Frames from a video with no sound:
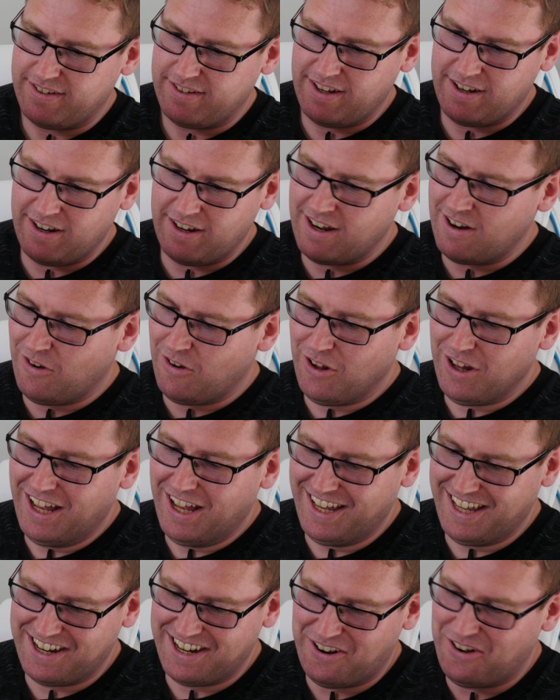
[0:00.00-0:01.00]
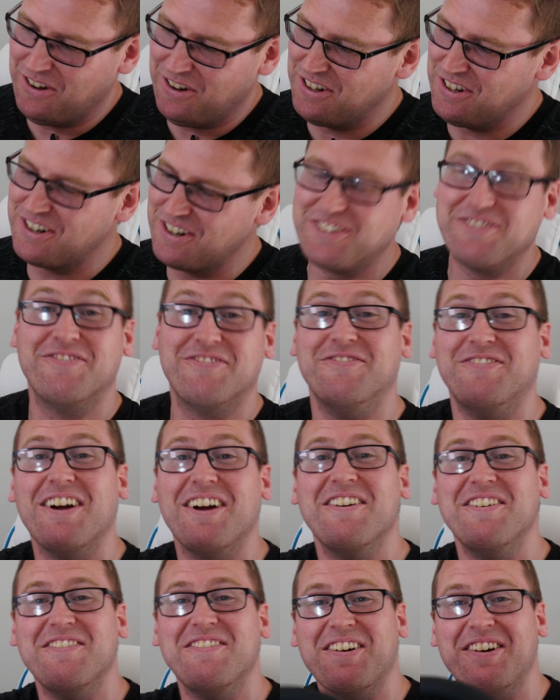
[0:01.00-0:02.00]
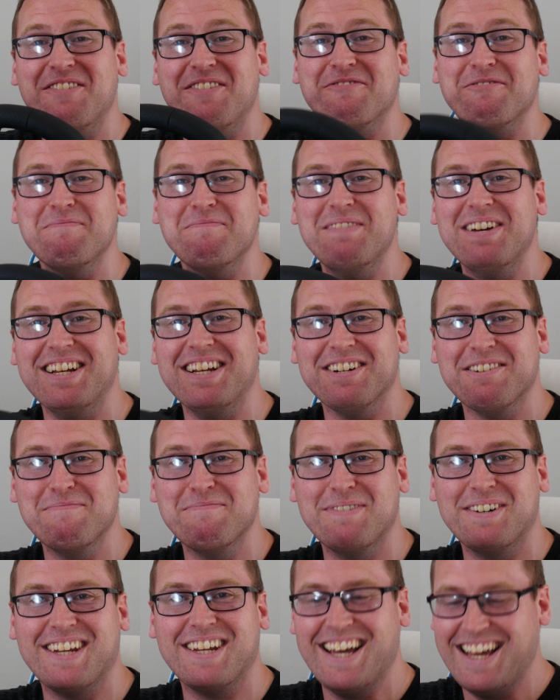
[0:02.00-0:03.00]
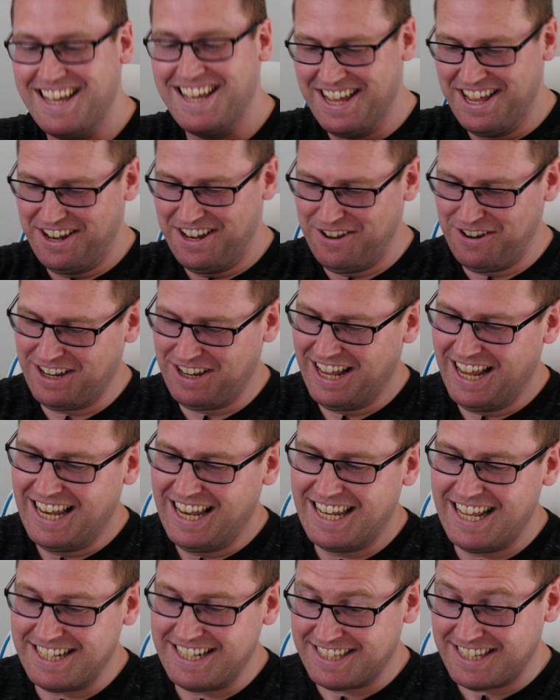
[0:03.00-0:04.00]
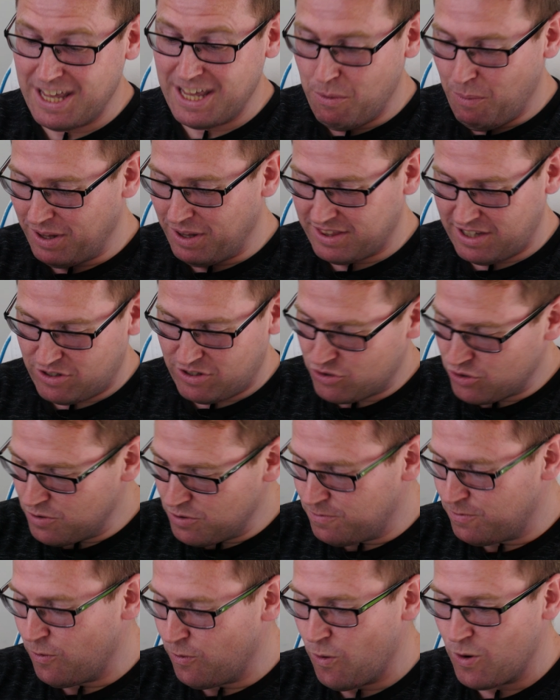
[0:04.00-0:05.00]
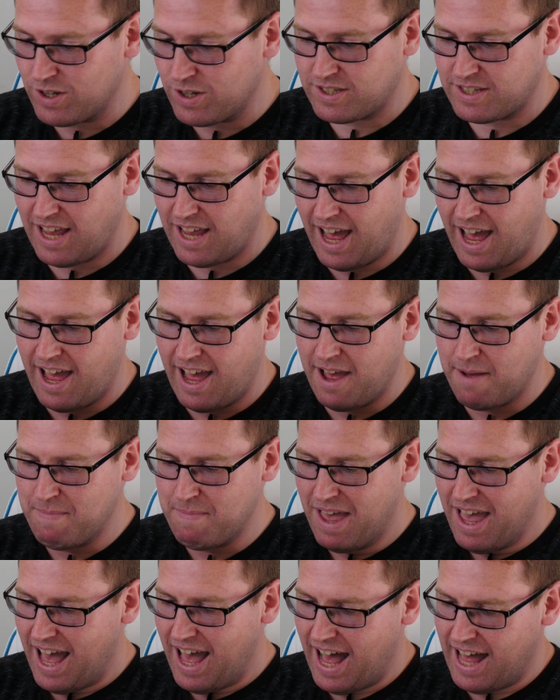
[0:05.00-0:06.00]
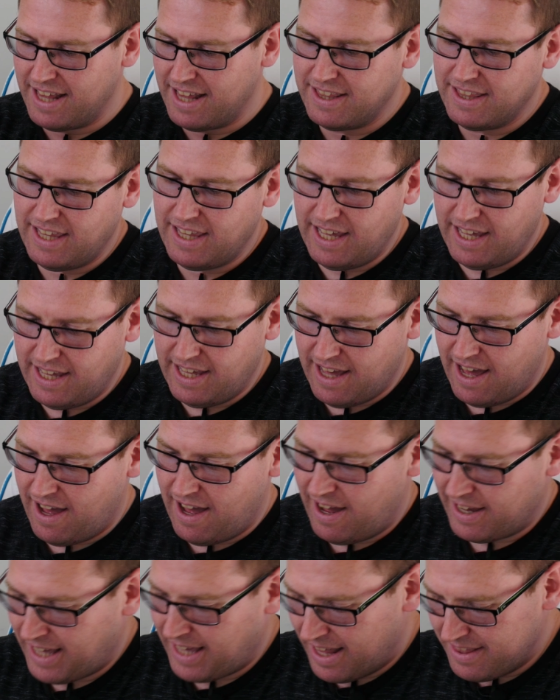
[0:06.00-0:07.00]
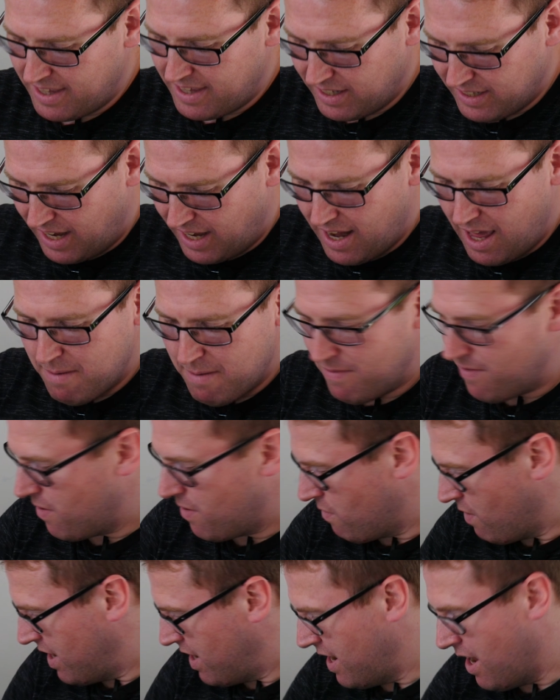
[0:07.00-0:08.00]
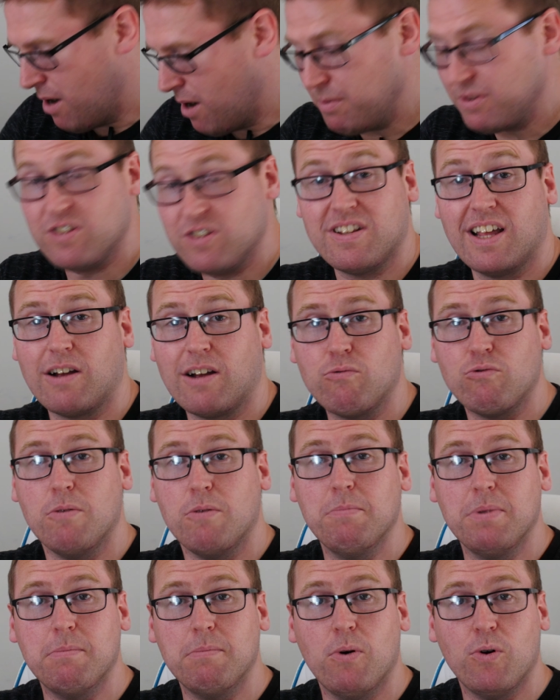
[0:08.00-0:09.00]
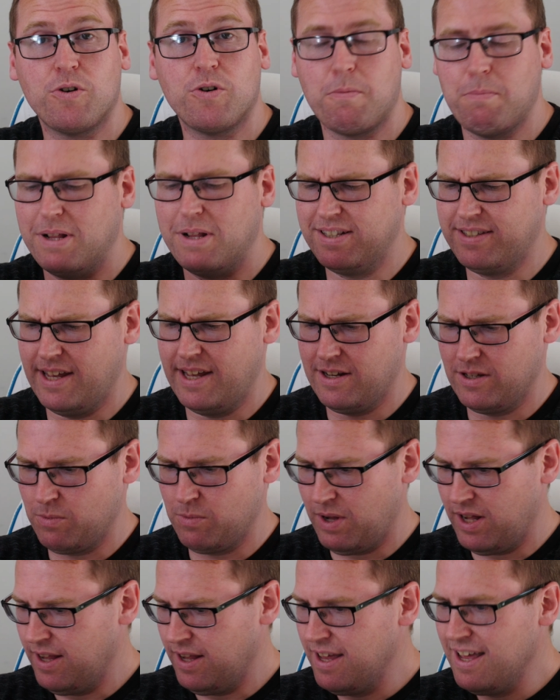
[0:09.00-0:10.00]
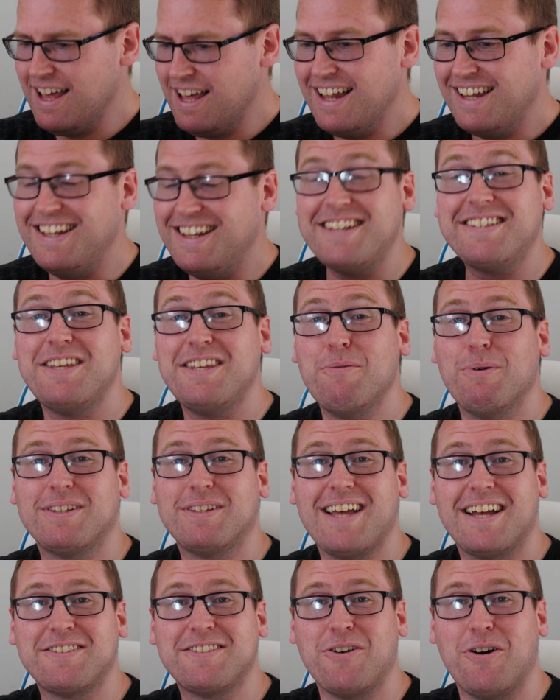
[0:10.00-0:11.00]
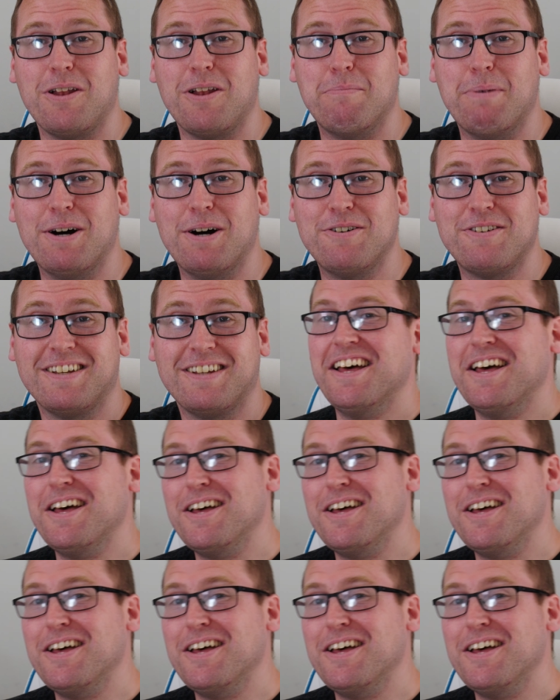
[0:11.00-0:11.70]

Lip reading: It all looks very, very familiar. But look, let's see what the trueforce and the I can't think of the name of it right now, but there's like a rumble motor built in as well. Let's see what that's all about.